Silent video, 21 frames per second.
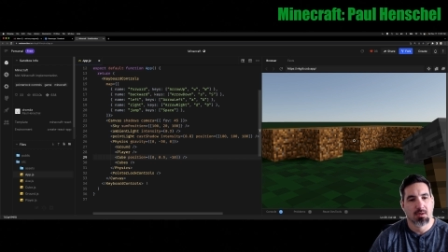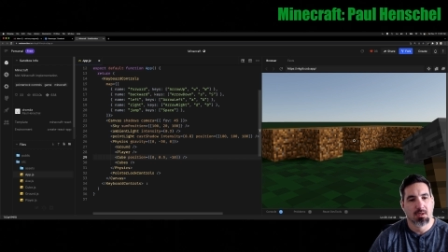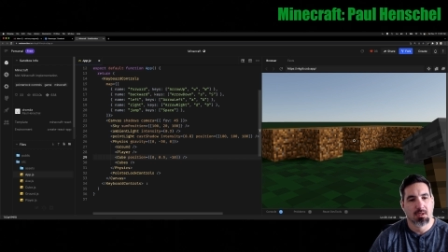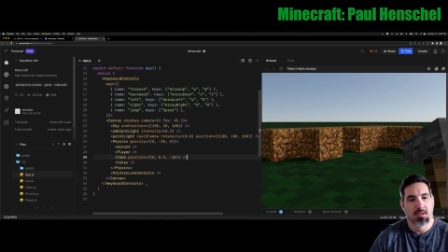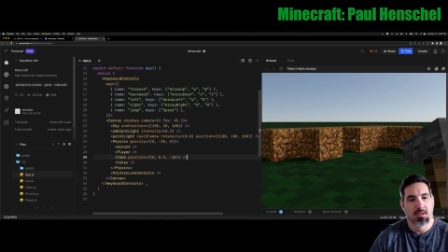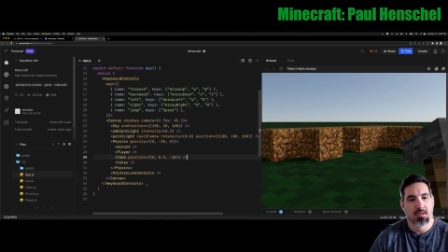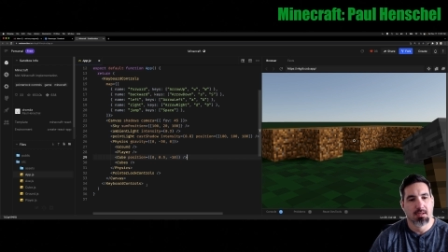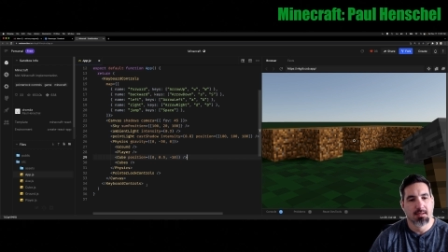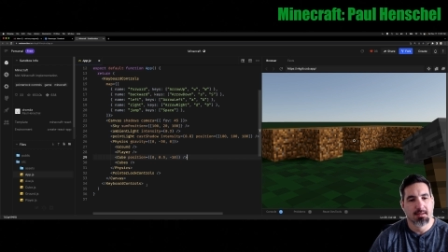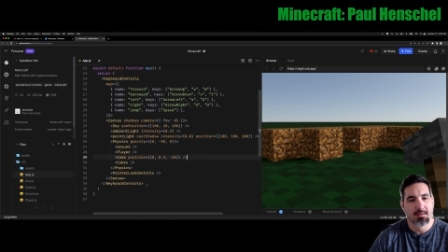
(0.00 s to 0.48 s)

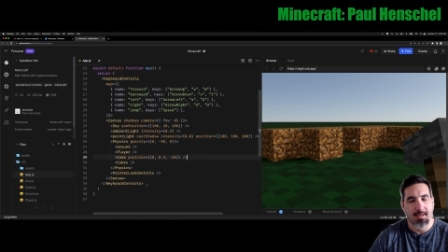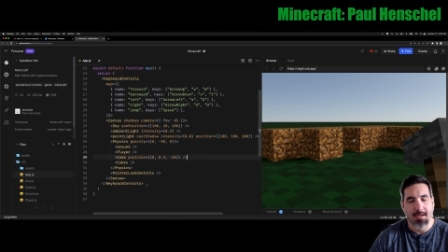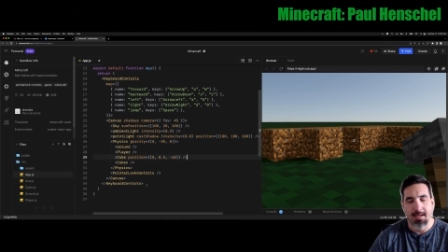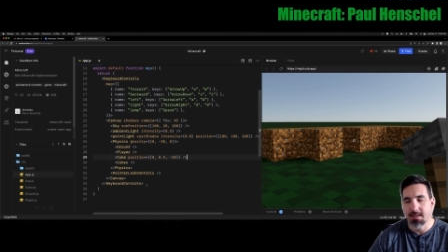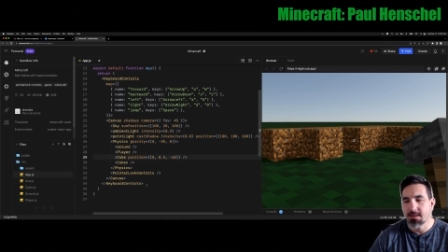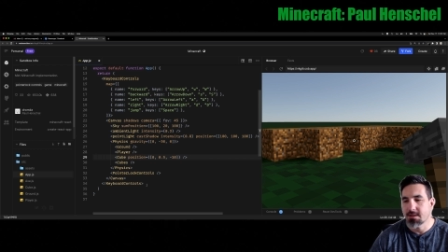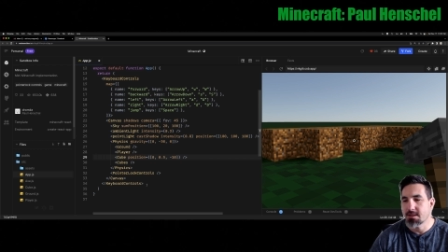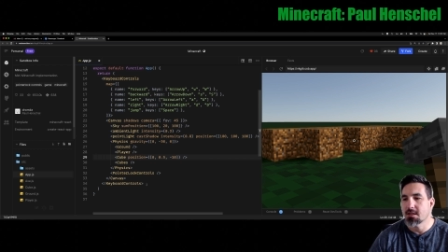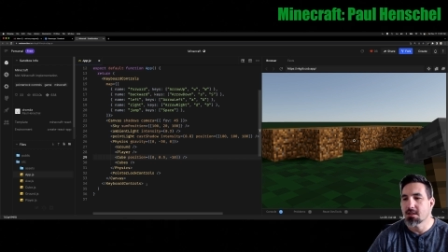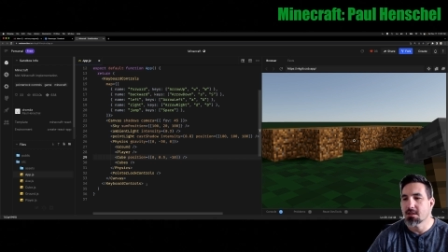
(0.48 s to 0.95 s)

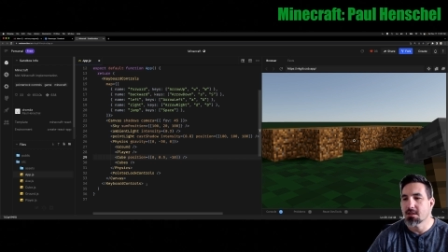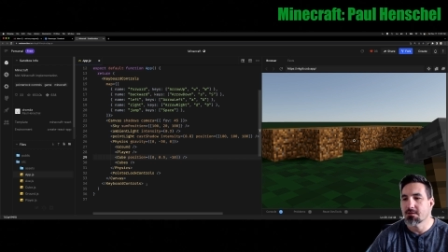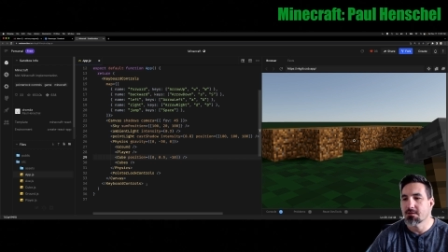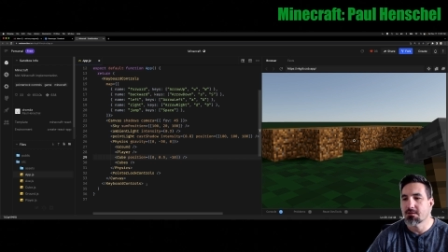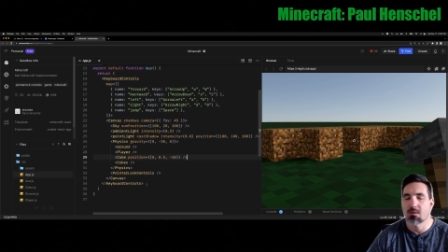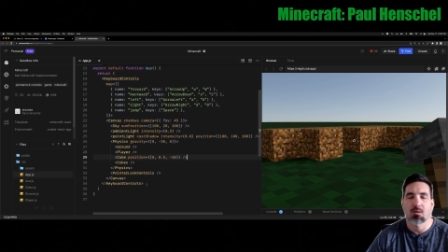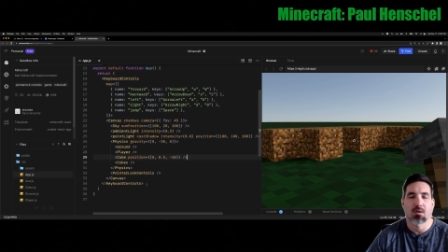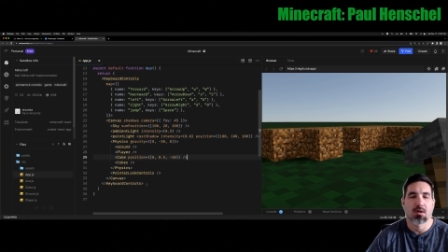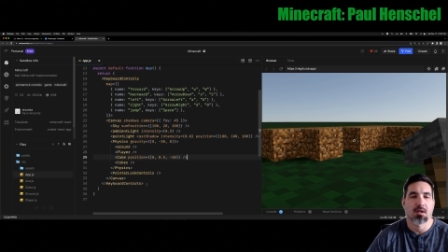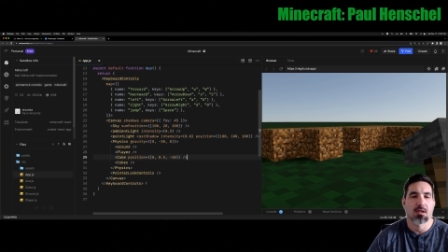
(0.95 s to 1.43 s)
concise it is
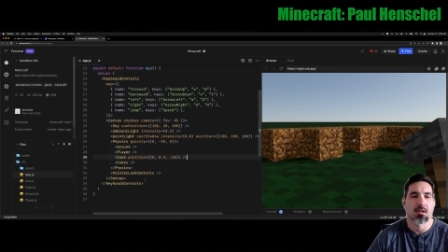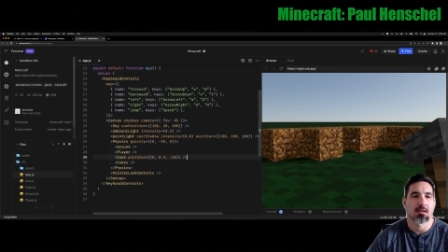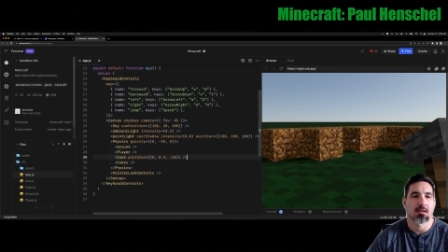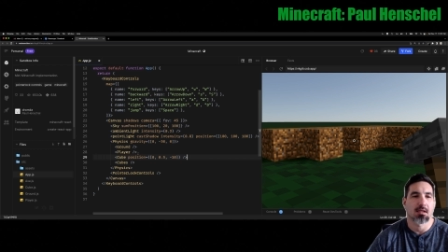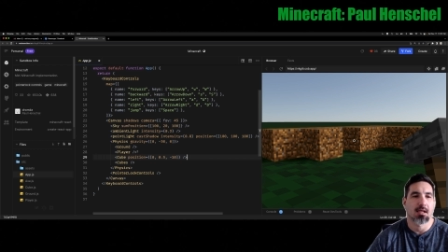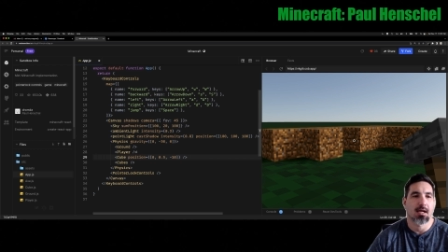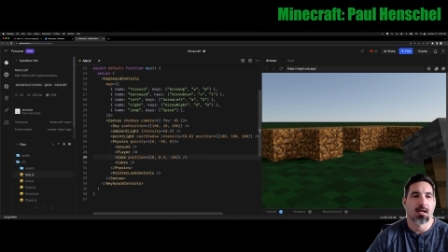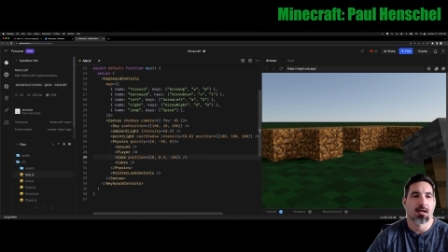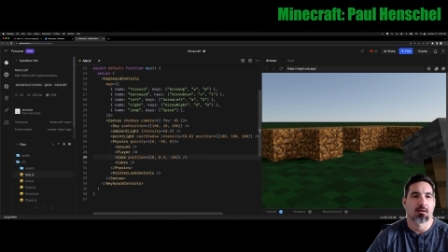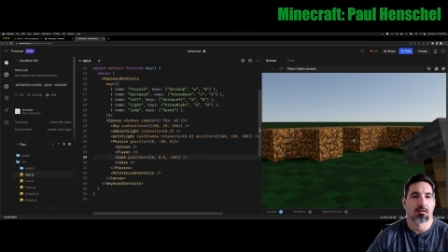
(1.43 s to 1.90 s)
for what it
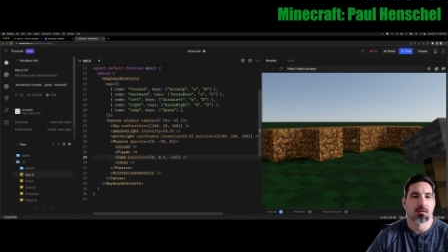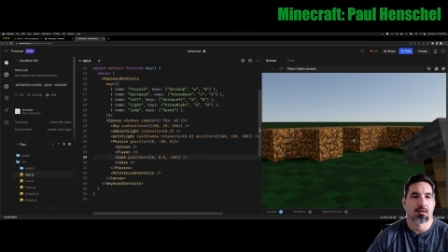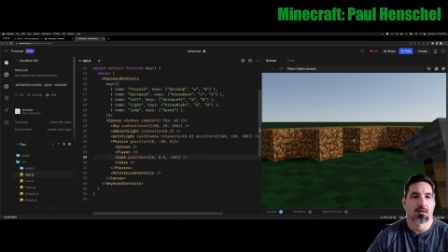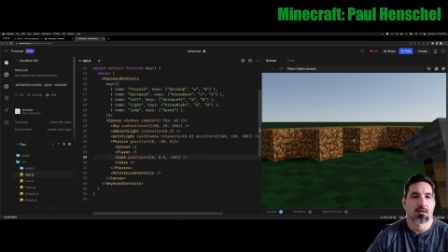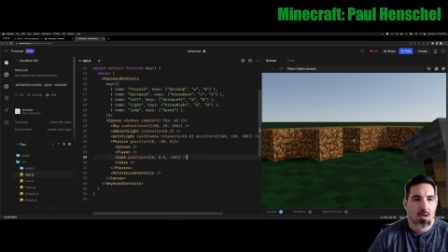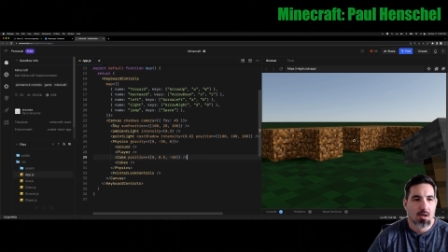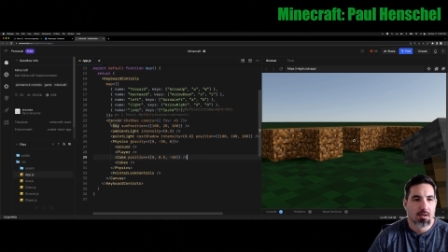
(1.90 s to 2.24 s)
allows.